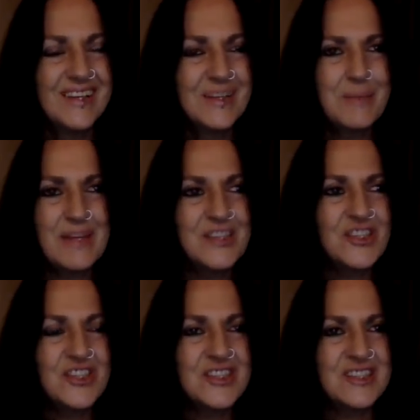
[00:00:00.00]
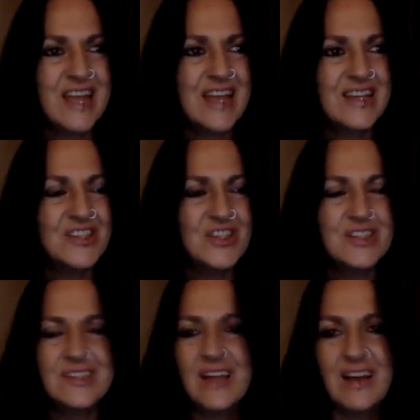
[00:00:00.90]
It's better to just say it's
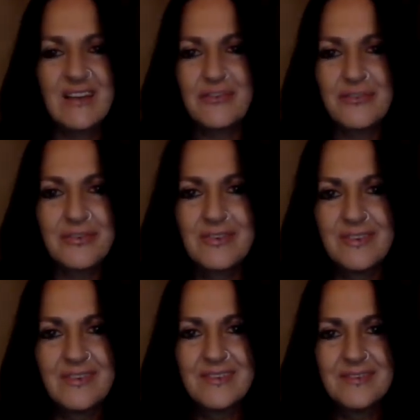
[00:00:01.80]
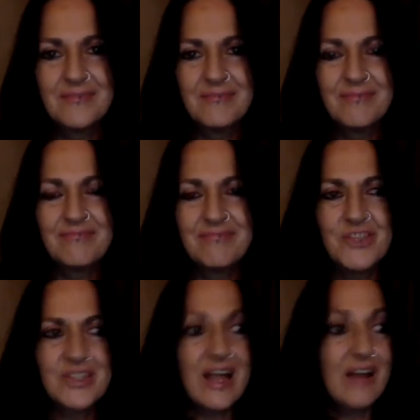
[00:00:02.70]
just life.
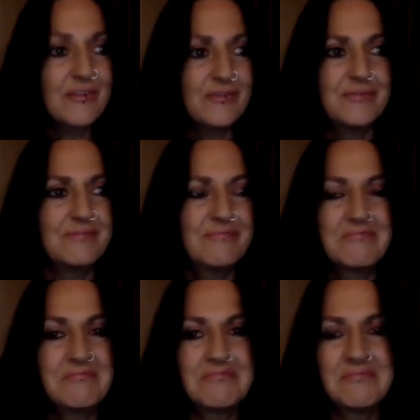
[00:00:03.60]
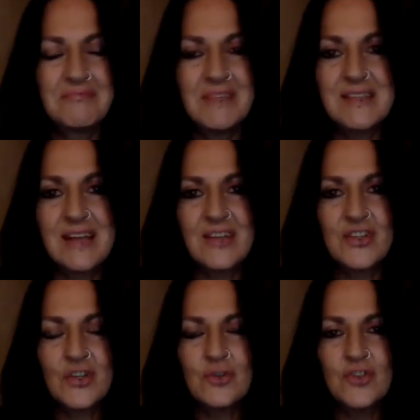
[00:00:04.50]
Just life. Is
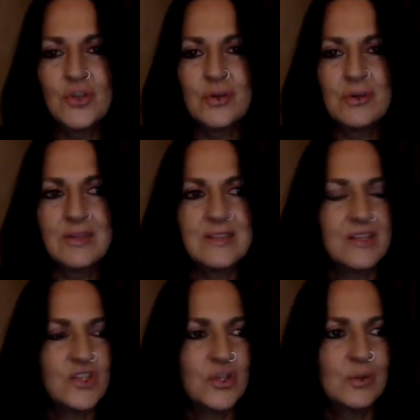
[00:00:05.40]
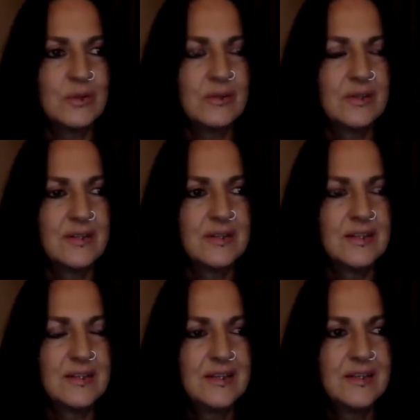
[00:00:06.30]
that non-dual? Is that dual?
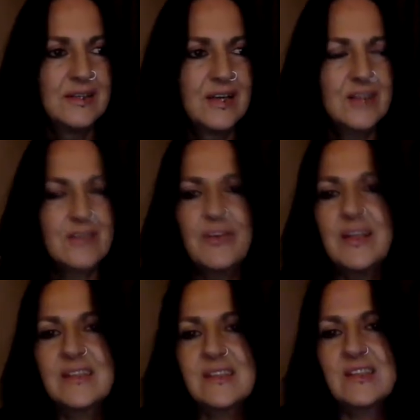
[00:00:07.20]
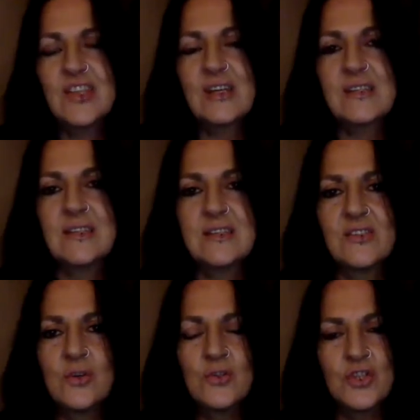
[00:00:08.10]
Because I feel like to suggest that it's
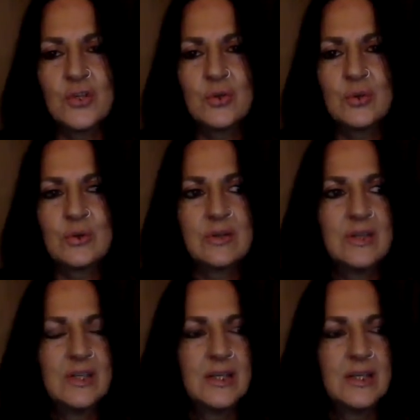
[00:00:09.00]
non-dual